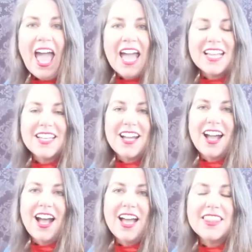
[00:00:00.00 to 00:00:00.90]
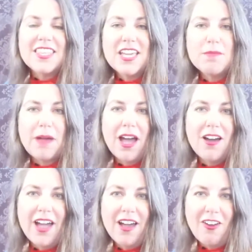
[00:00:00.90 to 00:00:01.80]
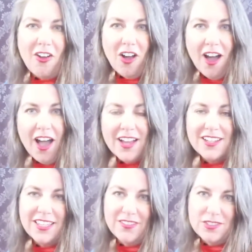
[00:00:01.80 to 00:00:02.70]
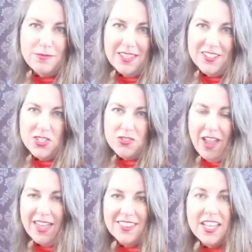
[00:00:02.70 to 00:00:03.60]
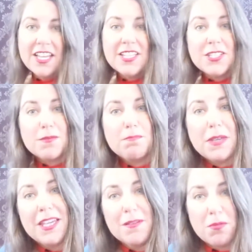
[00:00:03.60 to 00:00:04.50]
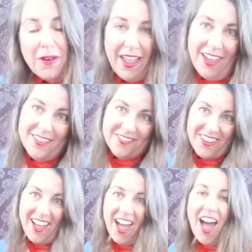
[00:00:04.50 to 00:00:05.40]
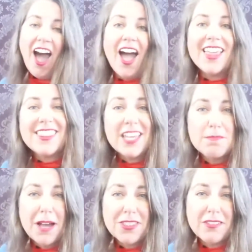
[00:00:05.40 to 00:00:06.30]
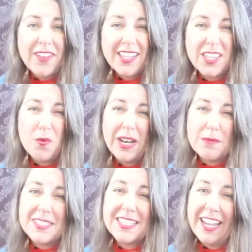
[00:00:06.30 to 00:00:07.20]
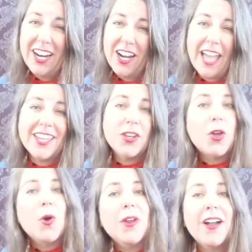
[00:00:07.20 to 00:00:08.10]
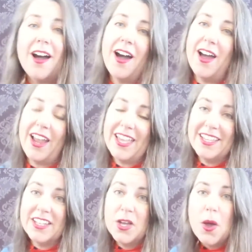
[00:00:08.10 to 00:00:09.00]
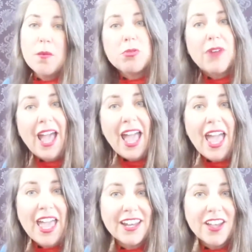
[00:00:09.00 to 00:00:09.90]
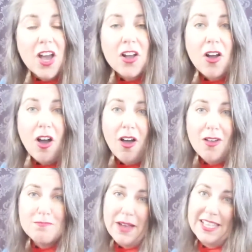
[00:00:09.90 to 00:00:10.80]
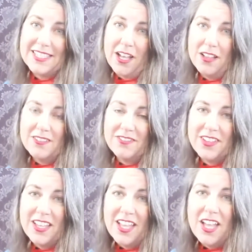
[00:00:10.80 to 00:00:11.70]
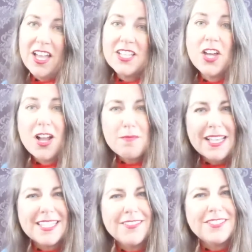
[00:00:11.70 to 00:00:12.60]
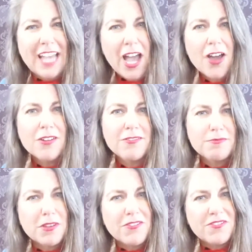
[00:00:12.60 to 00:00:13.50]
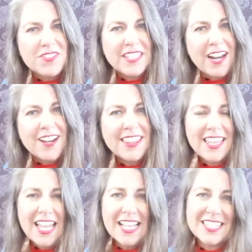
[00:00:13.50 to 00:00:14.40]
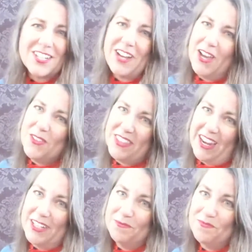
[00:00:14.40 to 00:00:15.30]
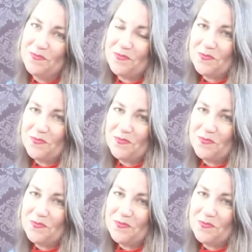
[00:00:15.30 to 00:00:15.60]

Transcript: And I think about how God gives me the strength to be brave. I think about the fact that when I'm scared, I can go to God. I can pray and calm myself, talk myself down from the scary things that are out there.